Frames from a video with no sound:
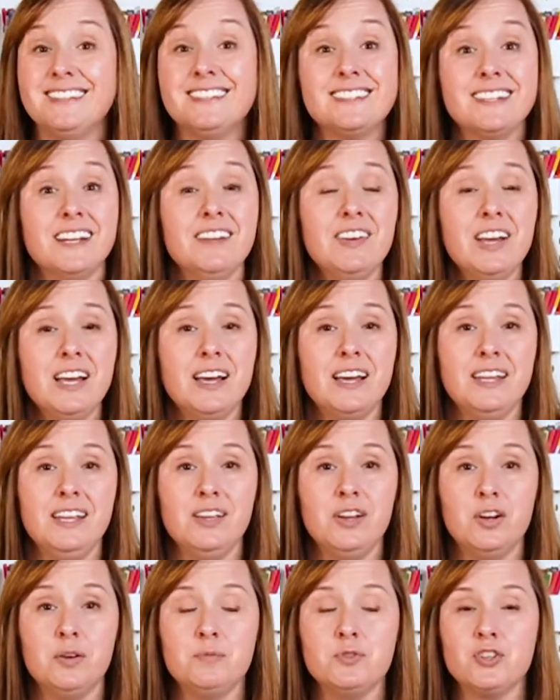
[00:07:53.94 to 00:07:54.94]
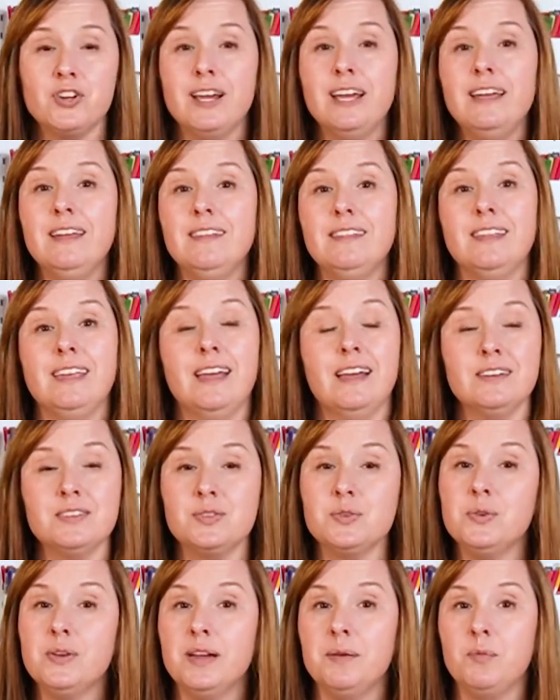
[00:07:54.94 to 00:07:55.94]
Instead of a honeycomb tray, the
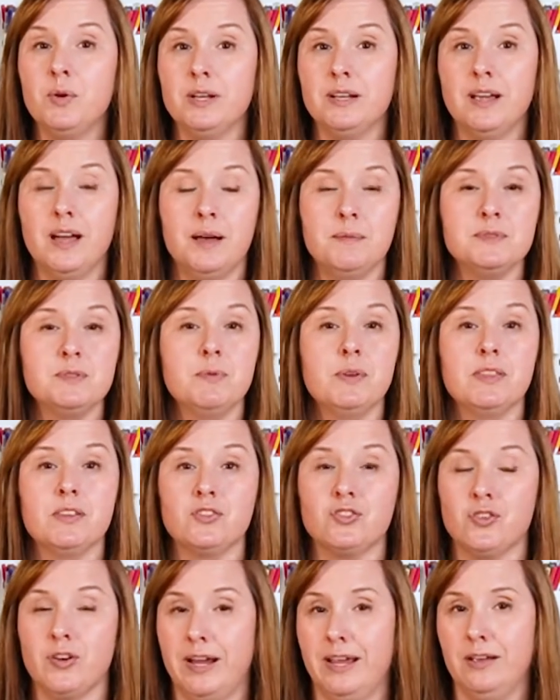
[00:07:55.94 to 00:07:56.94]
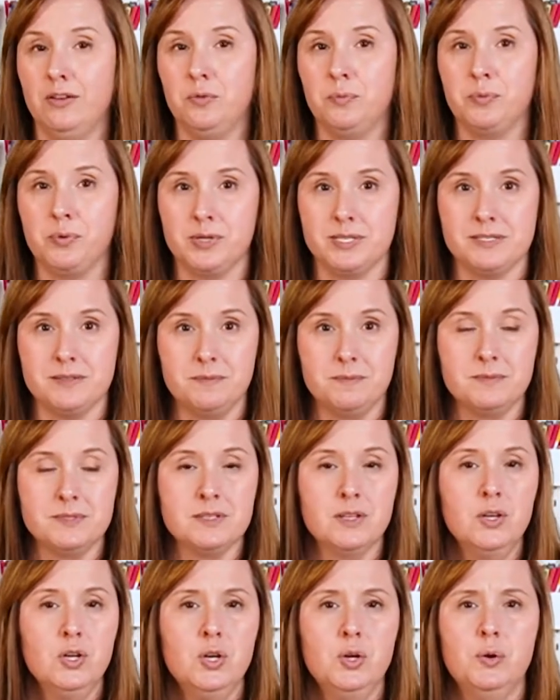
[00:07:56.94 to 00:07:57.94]
xTool M1 comes with triangle
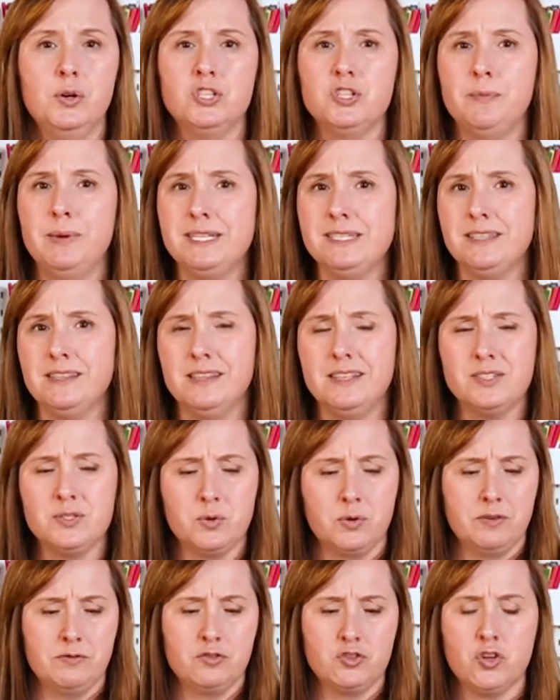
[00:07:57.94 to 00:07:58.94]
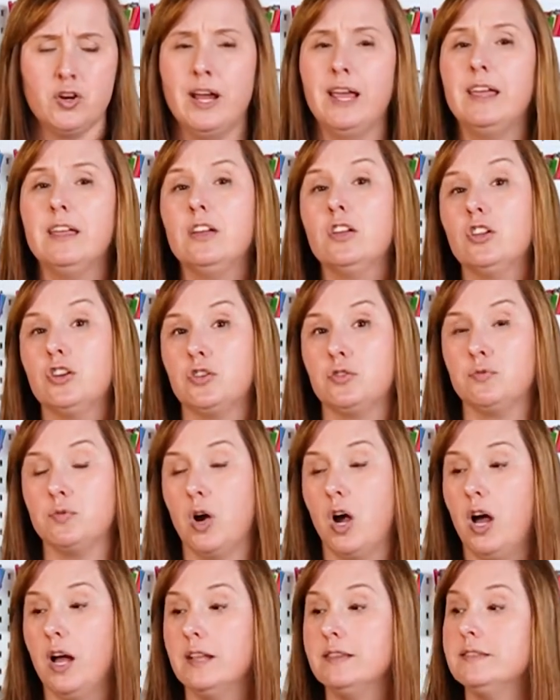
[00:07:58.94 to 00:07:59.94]
prisms, which are basically sort of triangular
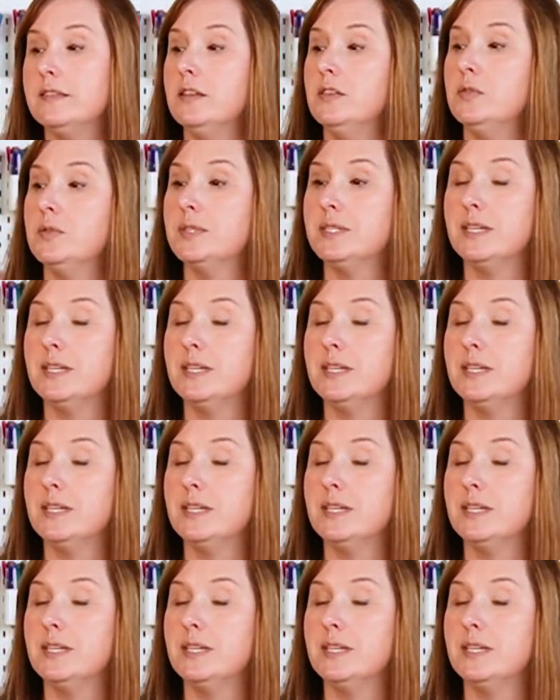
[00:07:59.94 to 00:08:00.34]
rods that you